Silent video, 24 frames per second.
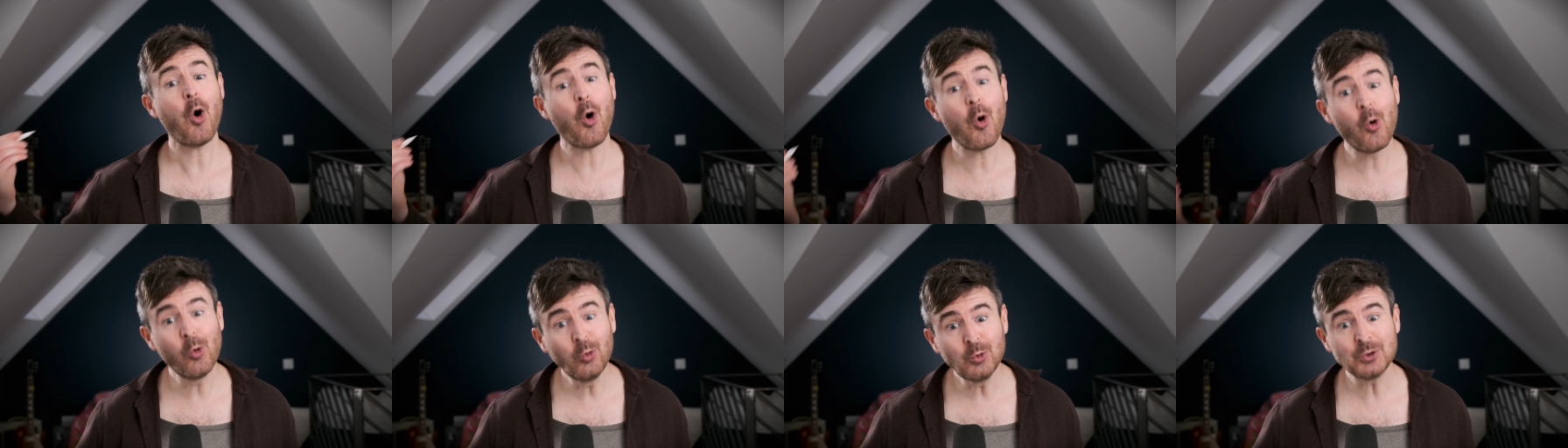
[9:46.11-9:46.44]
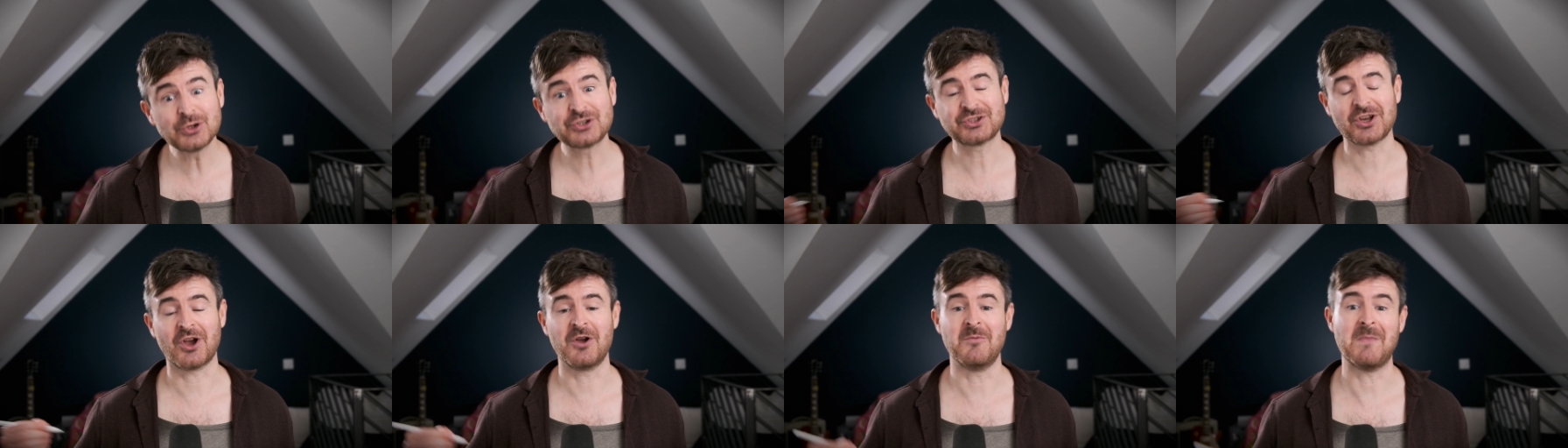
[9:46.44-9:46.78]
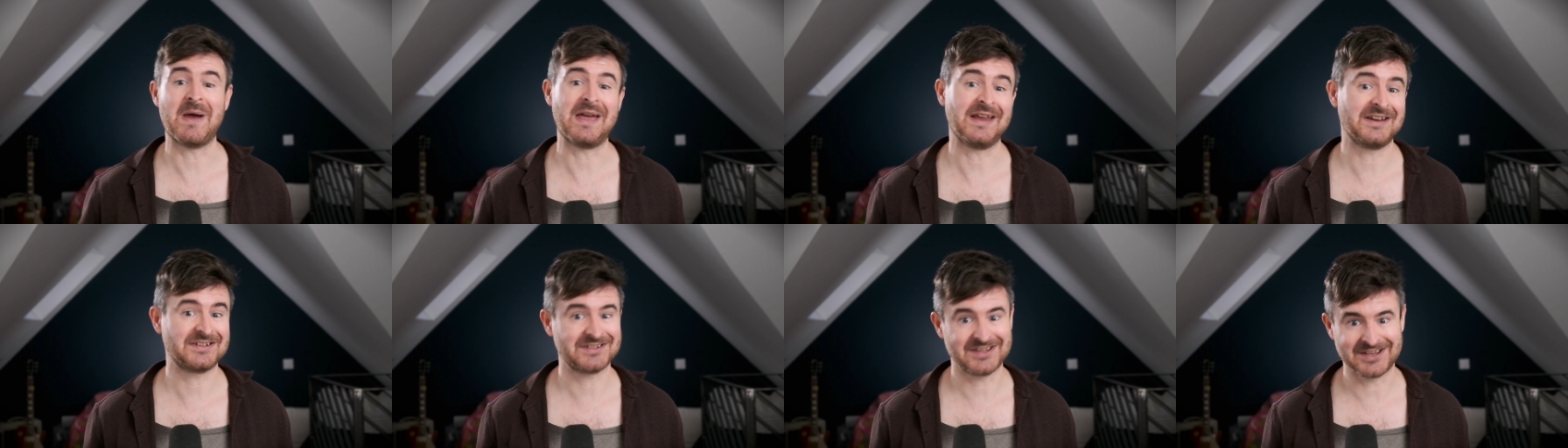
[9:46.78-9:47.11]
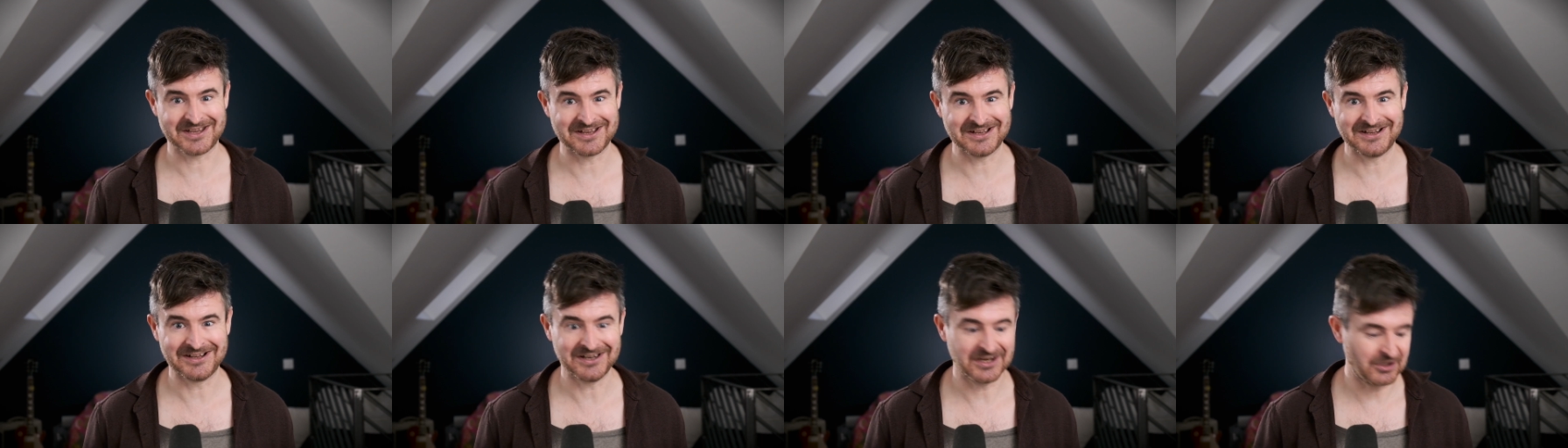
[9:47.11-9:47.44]
also makes the
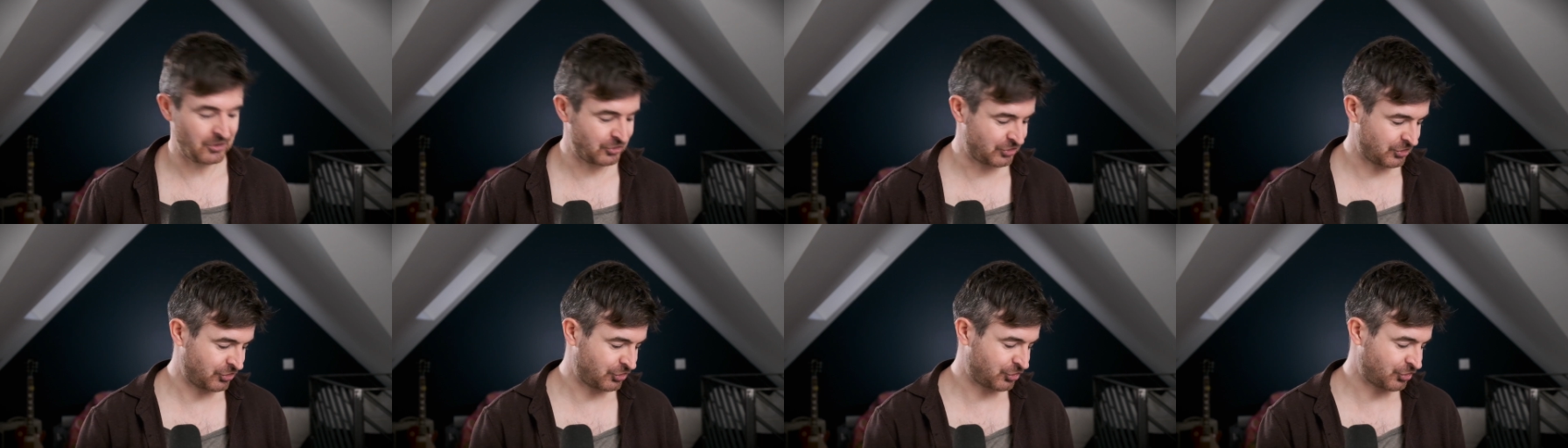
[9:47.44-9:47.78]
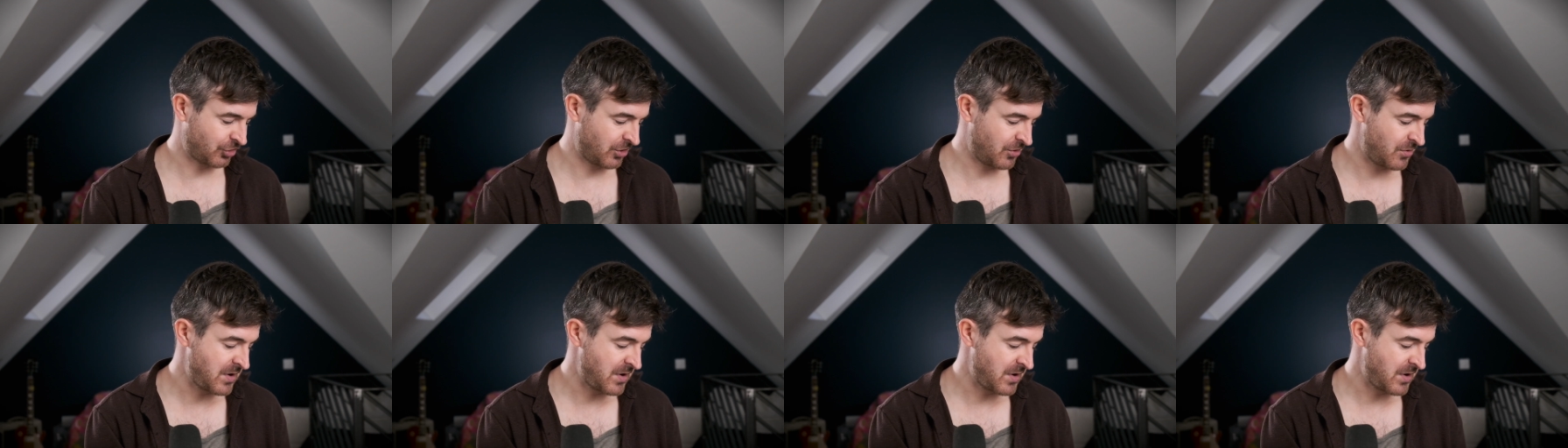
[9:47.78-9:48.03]
conclusion true.